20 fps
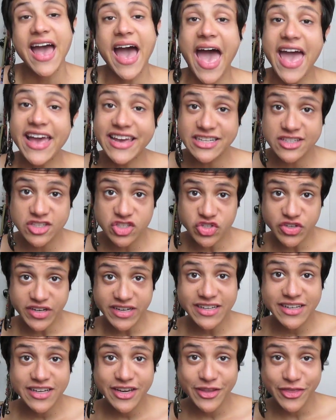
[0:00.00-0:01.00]
I can
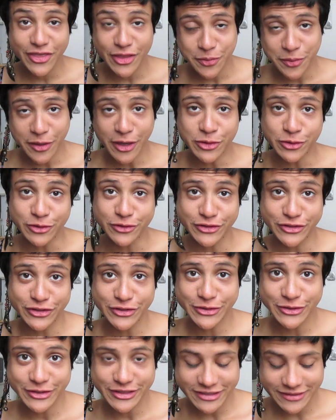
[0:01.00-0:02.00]
drink the pickle
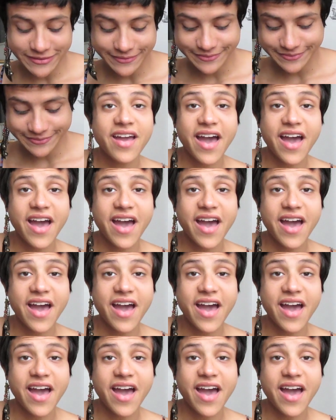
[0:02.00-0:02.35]
juice.